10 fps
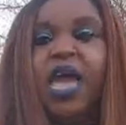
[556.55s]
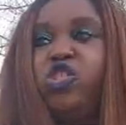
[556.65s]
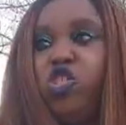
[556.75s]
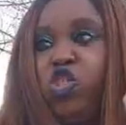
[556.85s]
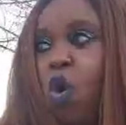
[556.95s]

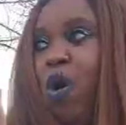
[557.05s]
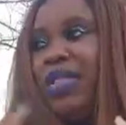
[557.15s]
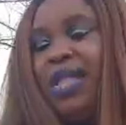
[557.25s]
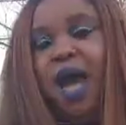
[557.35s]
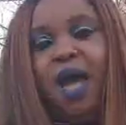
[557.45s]
It's
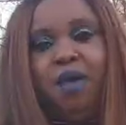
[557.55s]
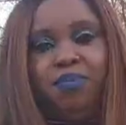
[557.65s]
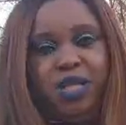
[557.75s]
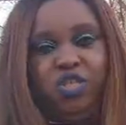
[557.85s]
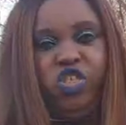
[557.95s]
your
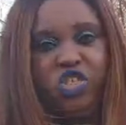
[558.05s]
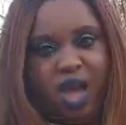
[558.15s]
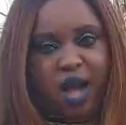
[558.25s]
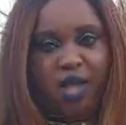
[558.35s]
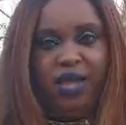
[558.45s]
time to
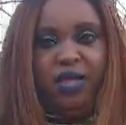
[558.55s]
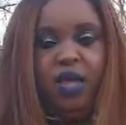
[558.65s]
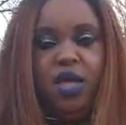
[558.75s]
shine.